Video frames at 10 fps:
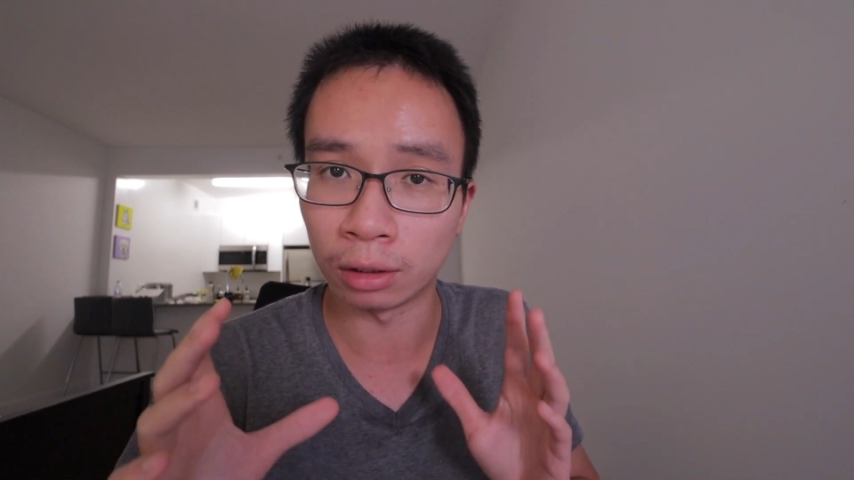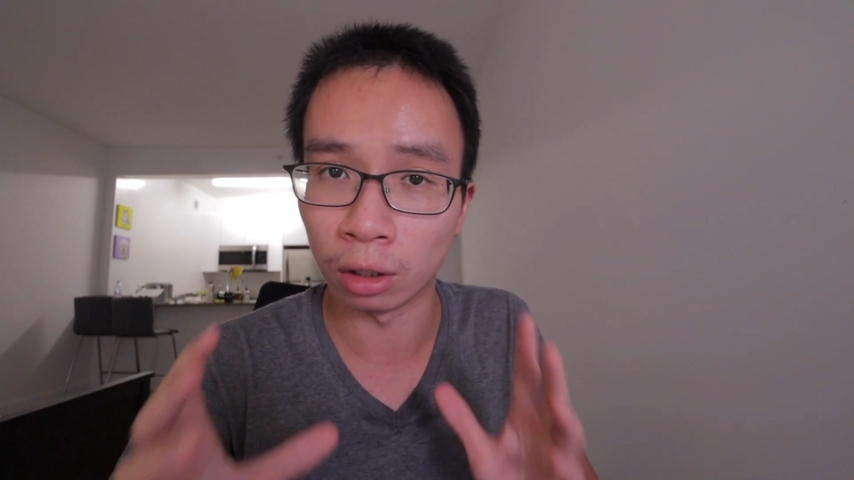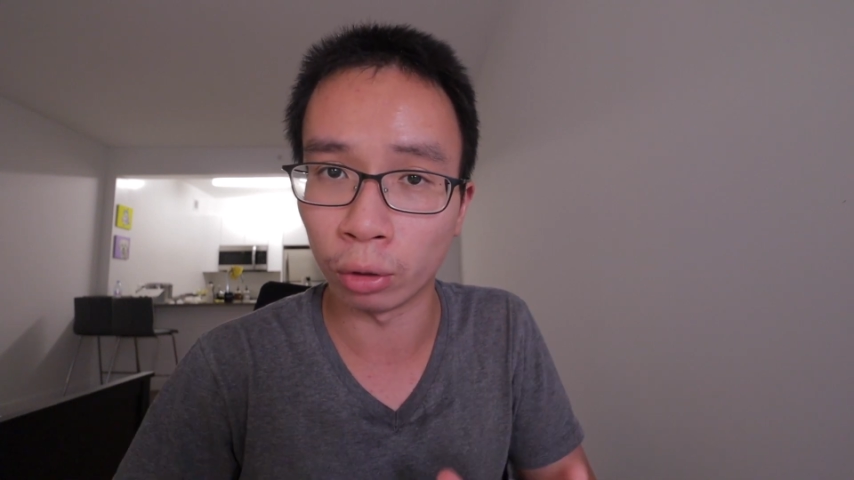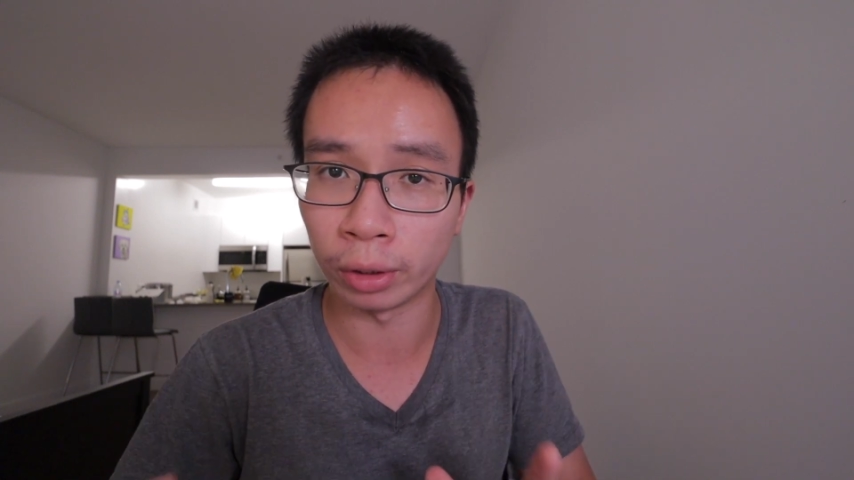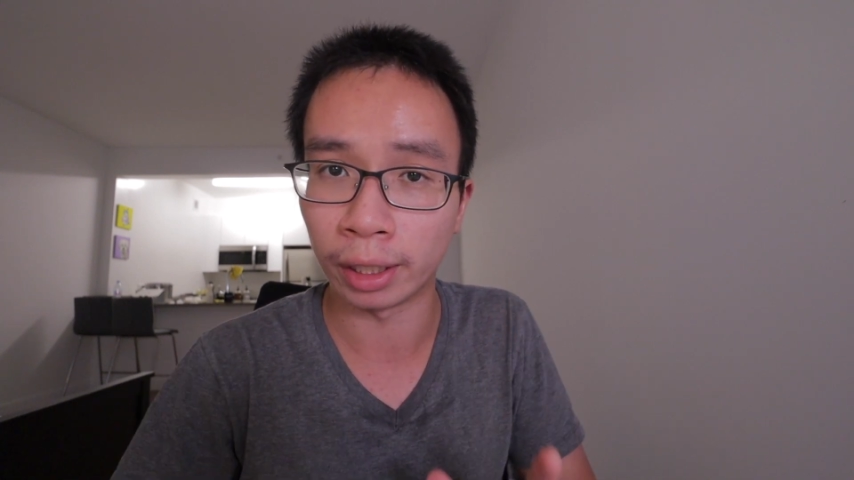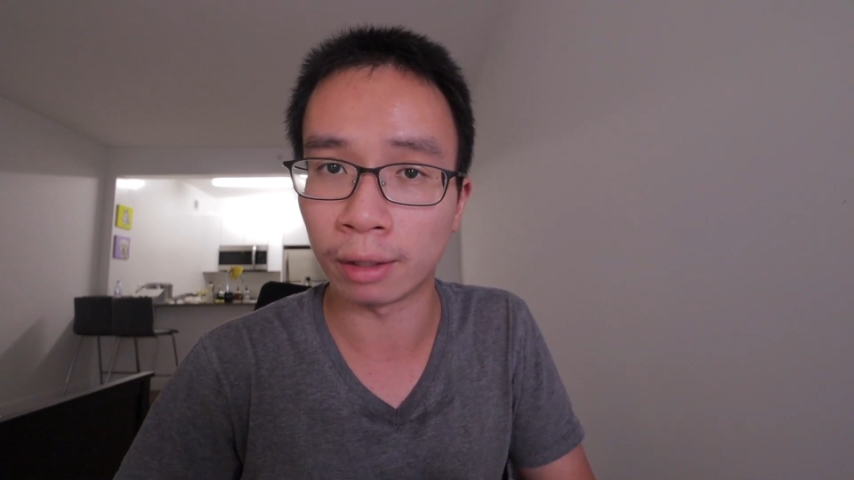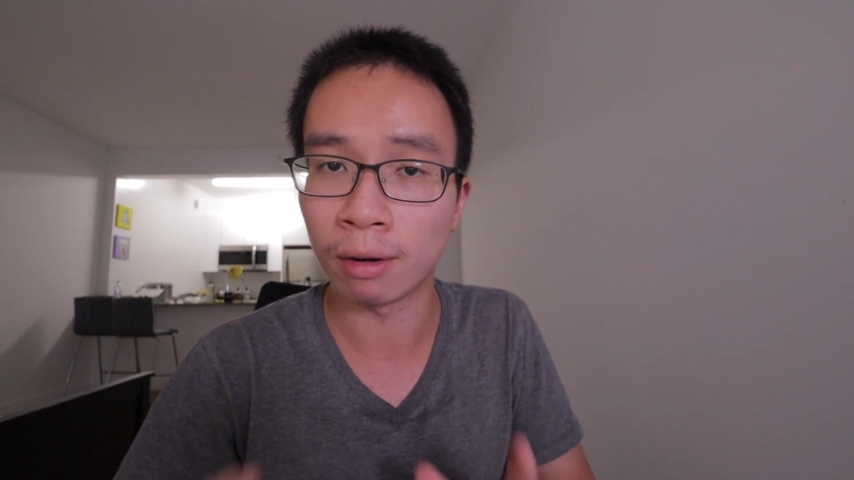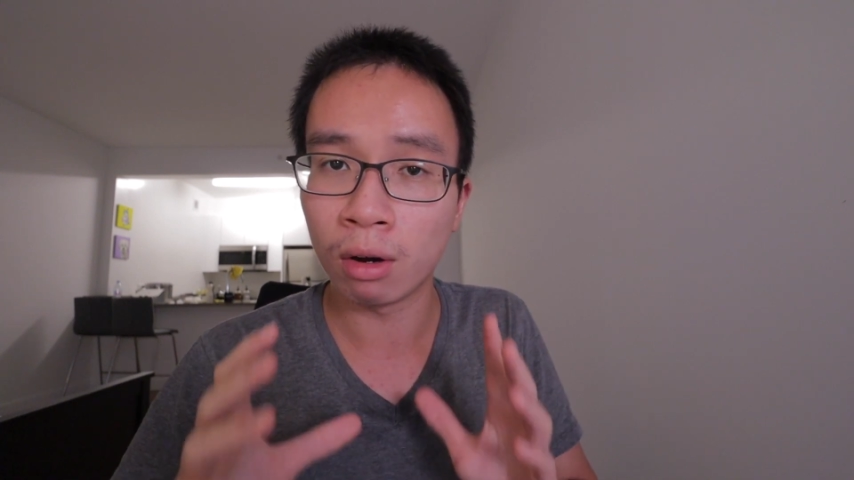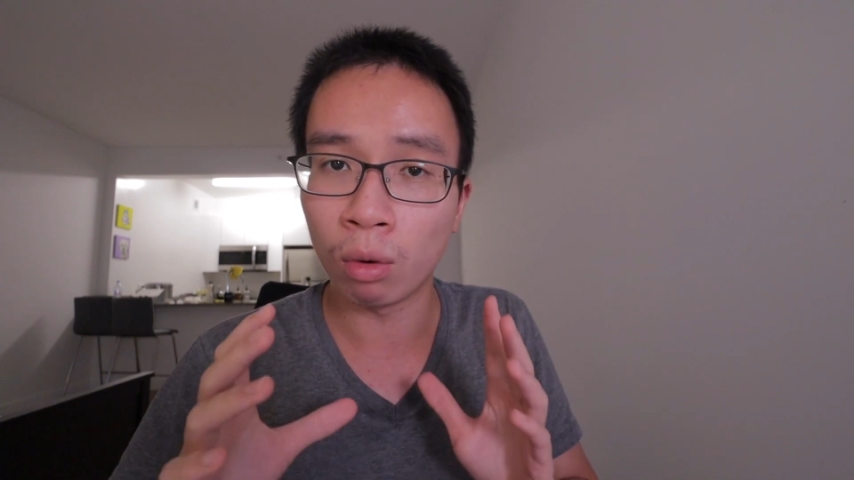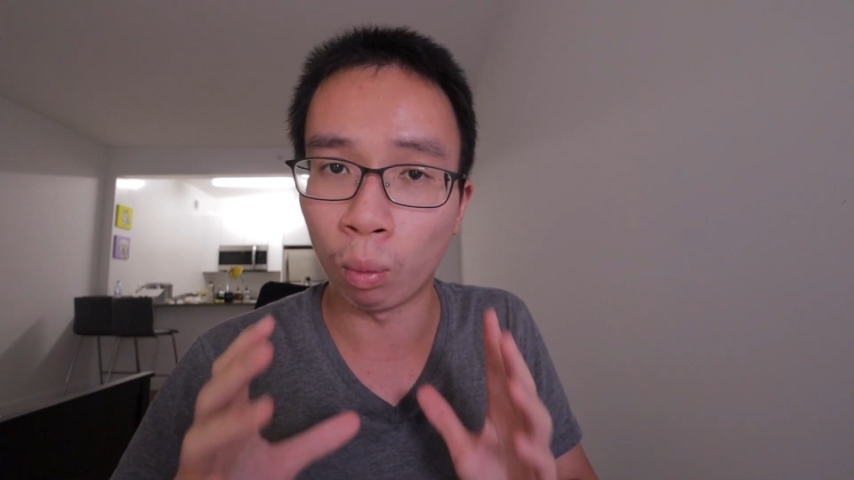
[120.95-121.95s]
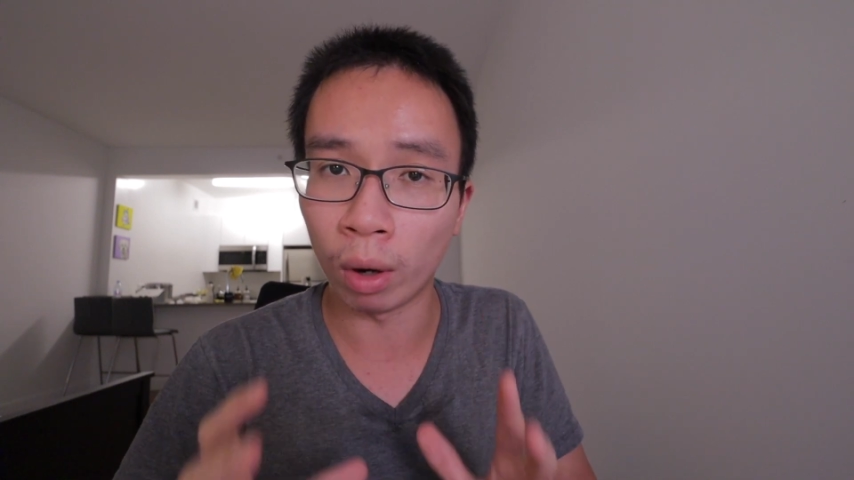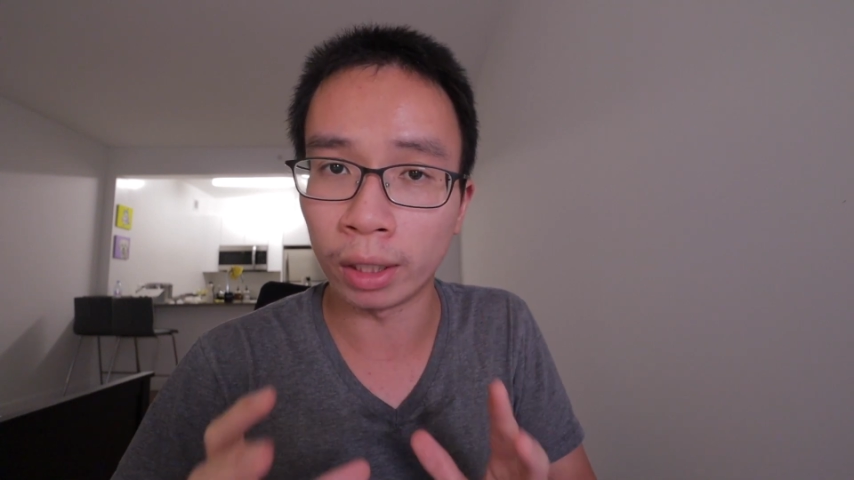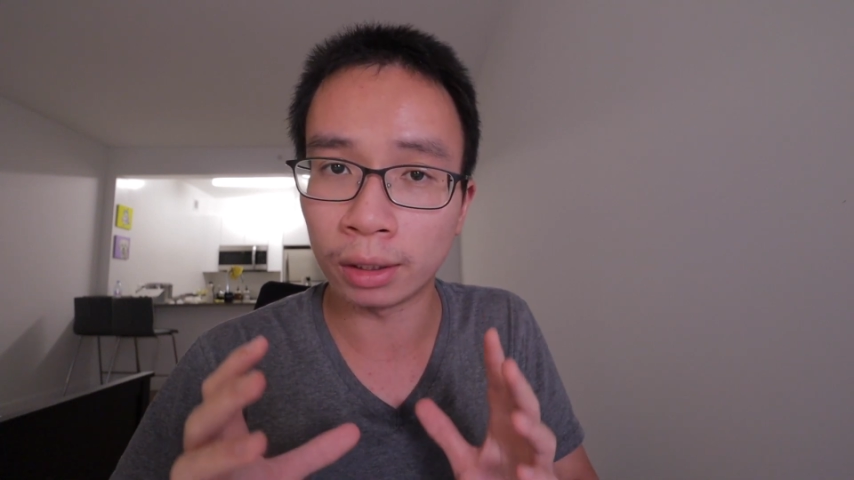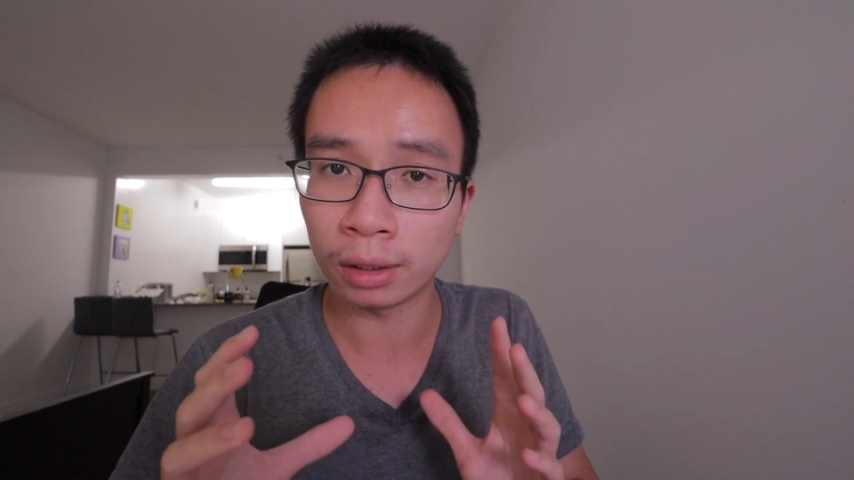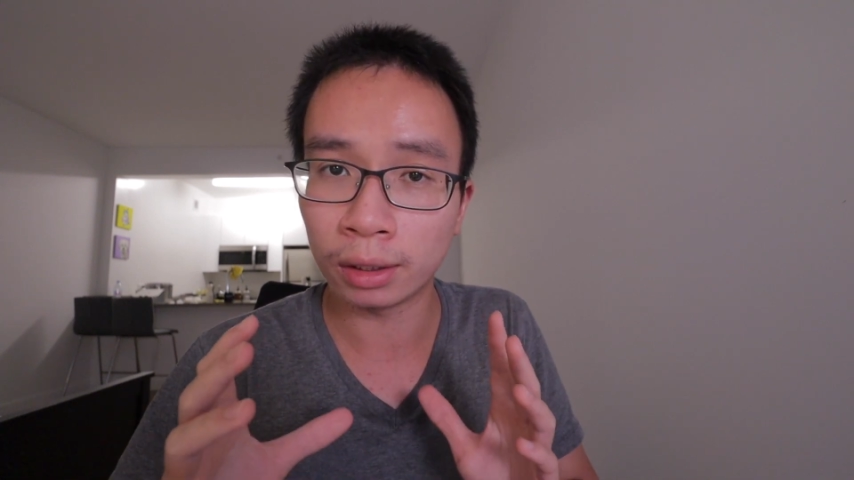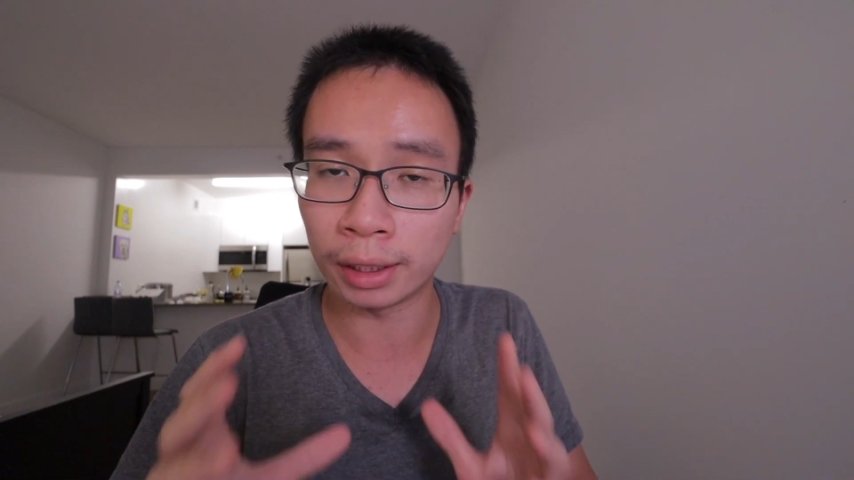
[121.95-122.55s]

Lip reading: learning, what